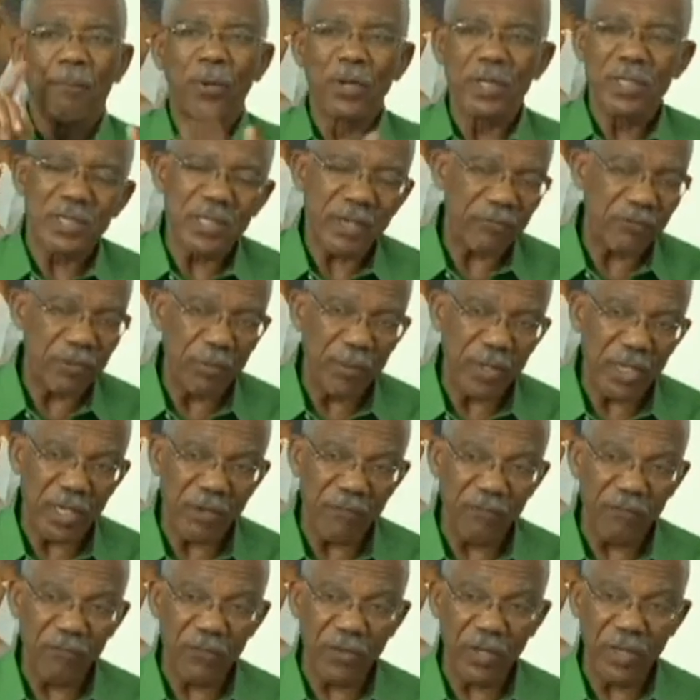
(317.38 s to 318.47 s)
Police have to be
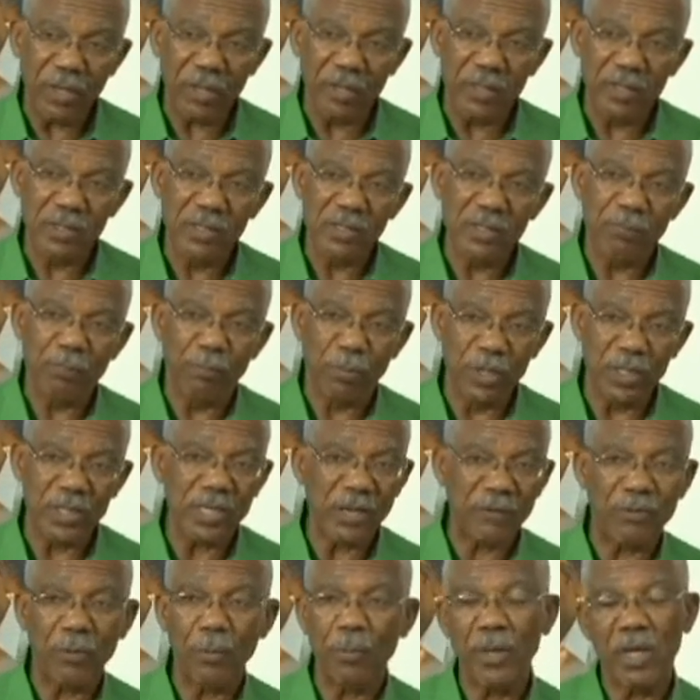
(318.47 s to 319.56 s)
given vehicles, police
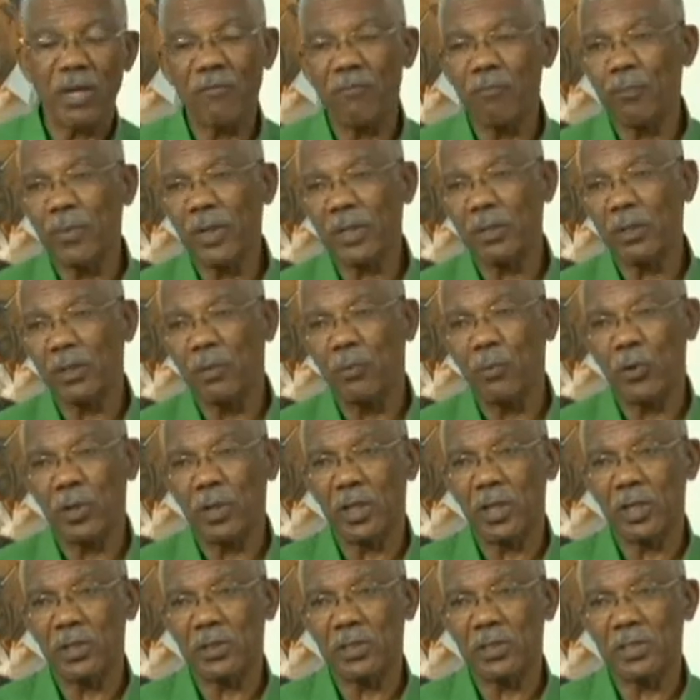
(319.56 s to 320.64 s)
have to be given better
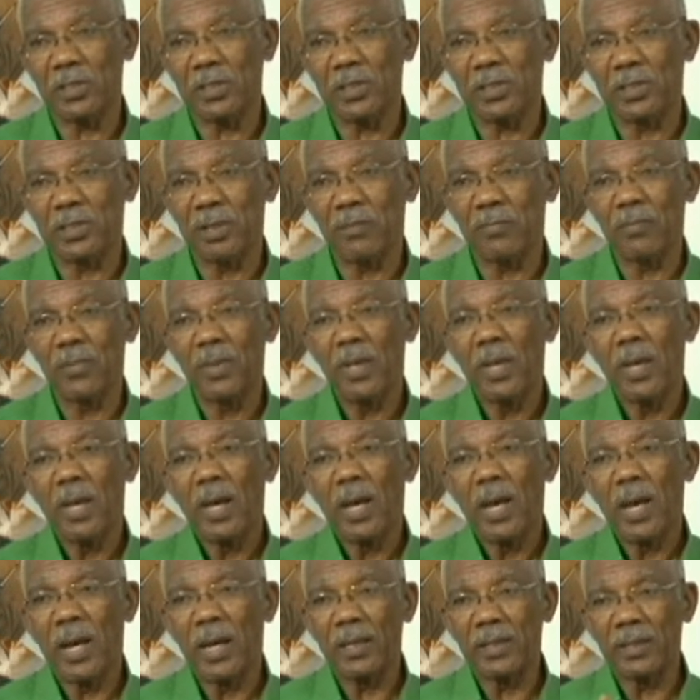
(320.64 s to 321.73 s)
communication system,
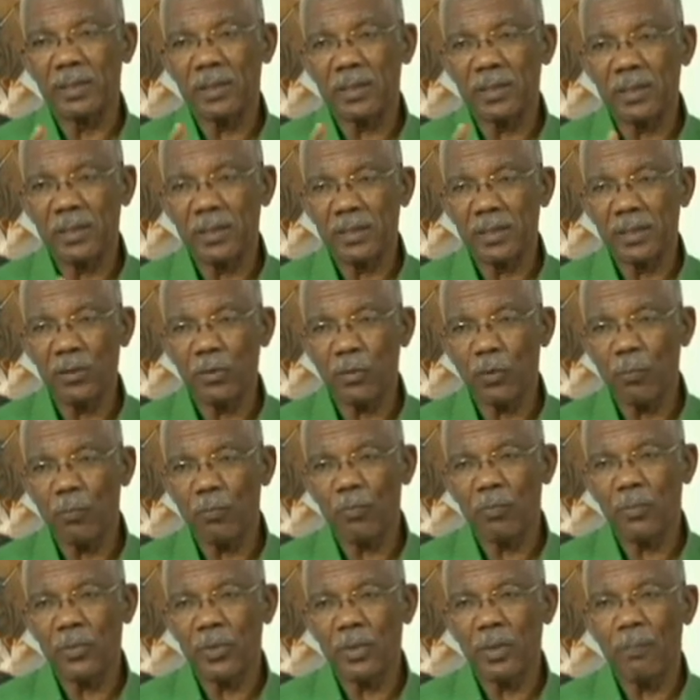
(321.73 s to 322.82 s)
and
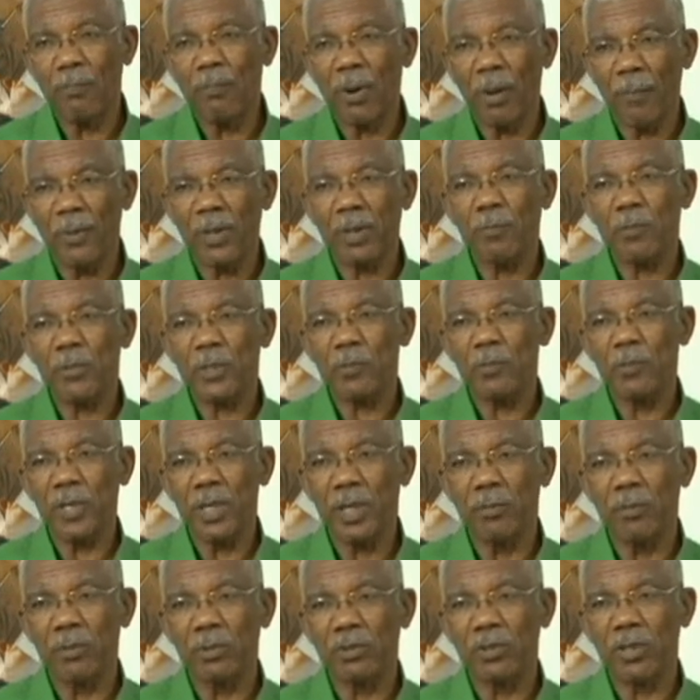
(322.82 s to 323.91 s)
the public must be
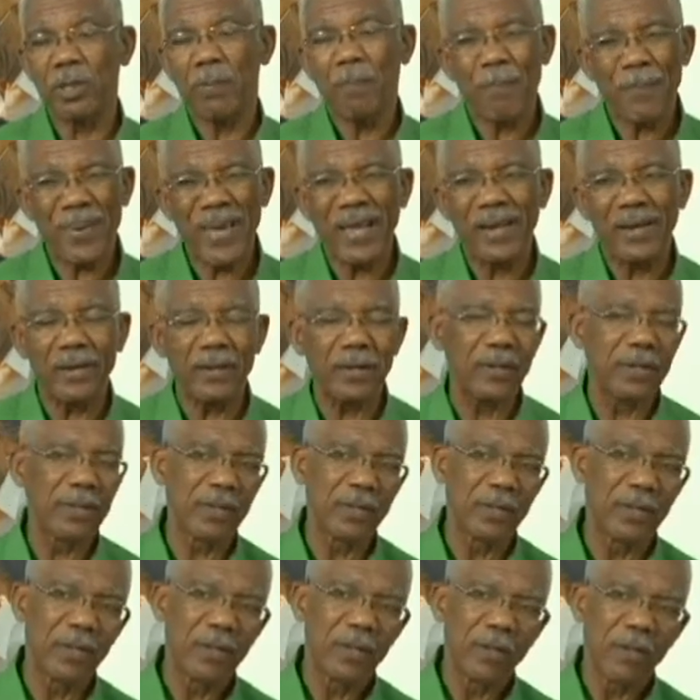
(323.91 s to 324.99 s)
able to depend
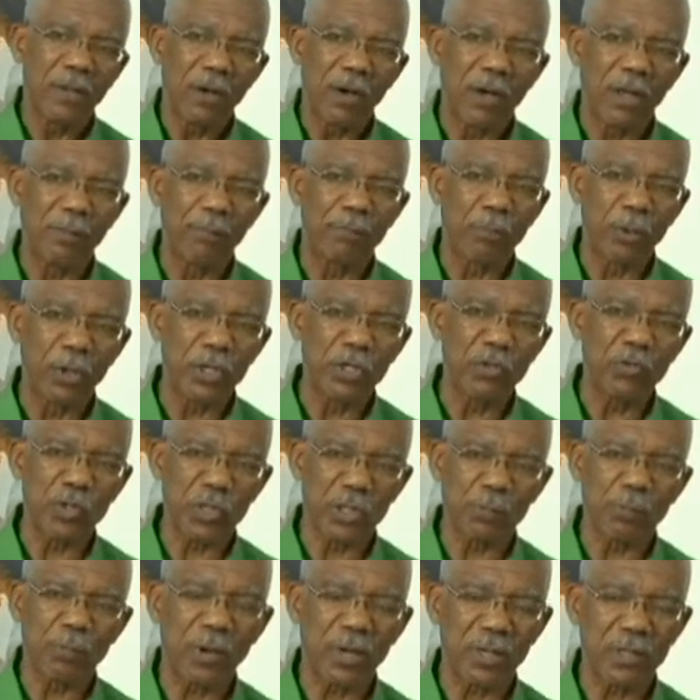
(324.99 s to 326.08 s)
on police
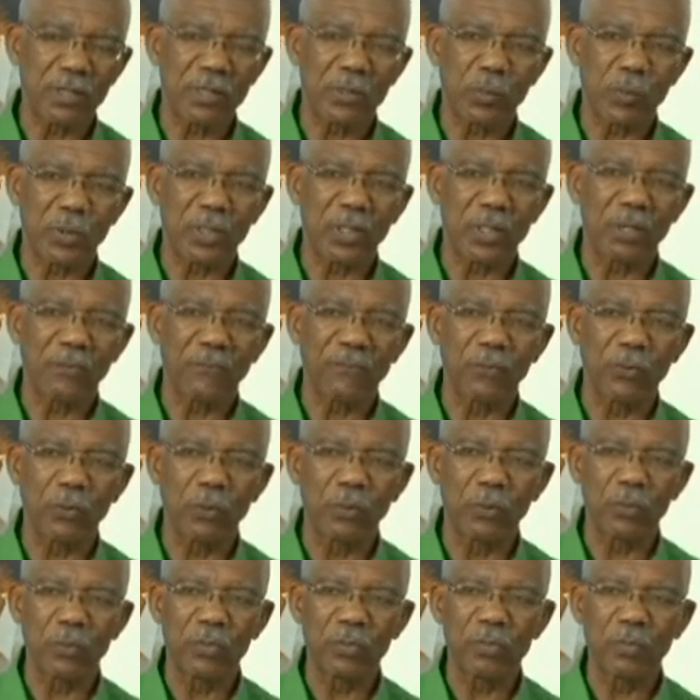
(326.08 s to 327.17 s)
response within a
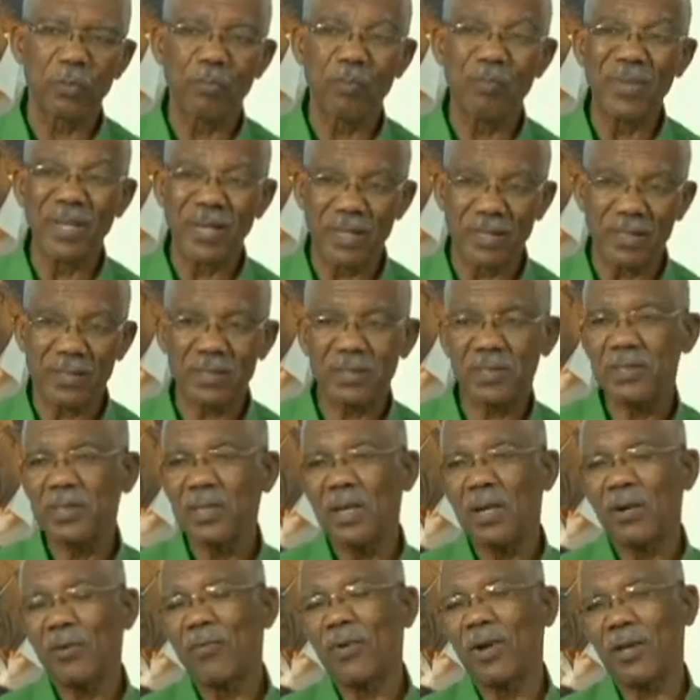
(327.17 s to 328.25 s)
few minutes
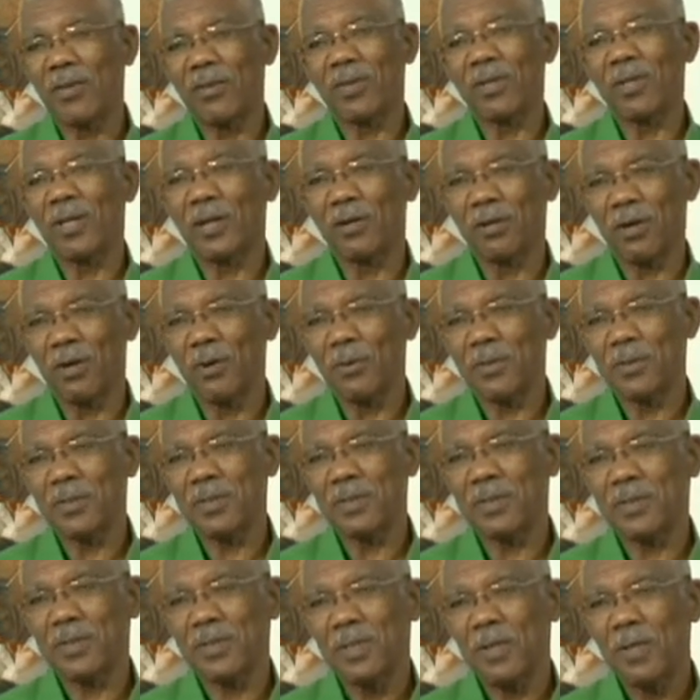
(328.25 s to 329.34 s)
rather than
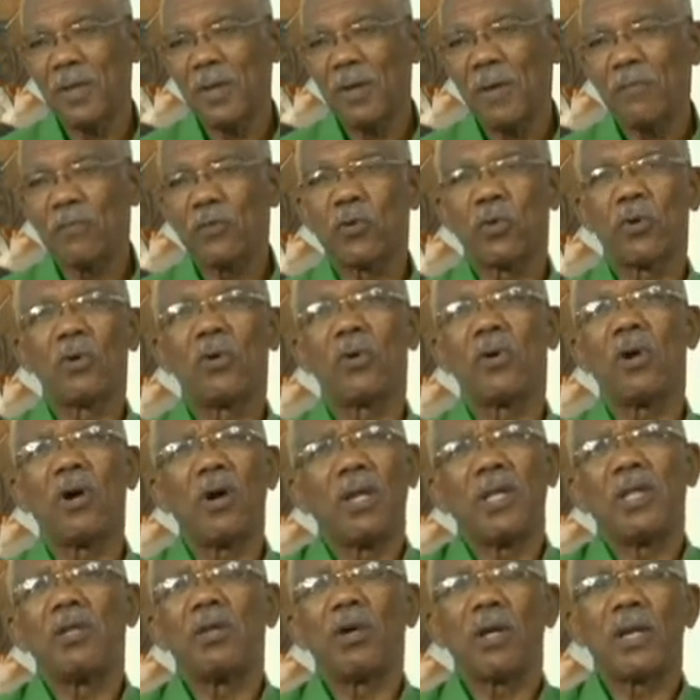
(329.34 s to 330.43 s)
hours. So
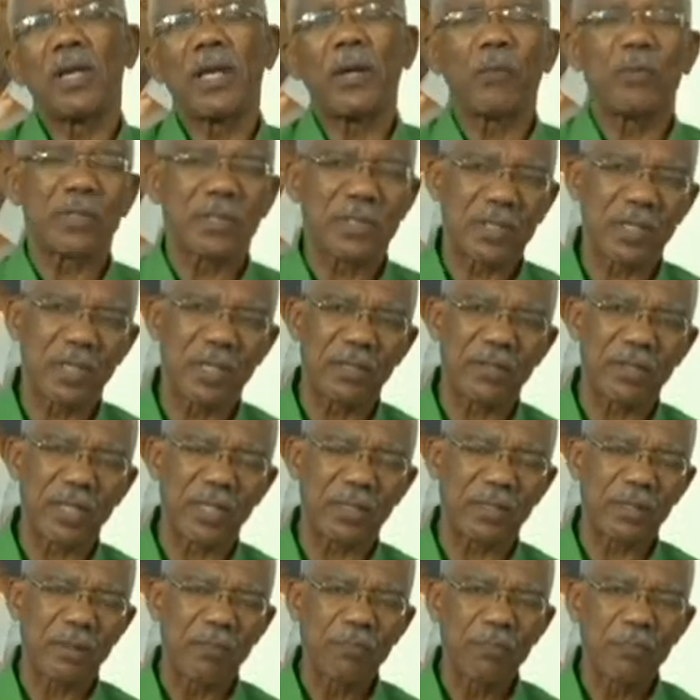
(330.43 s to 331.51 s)
all in all, I would say that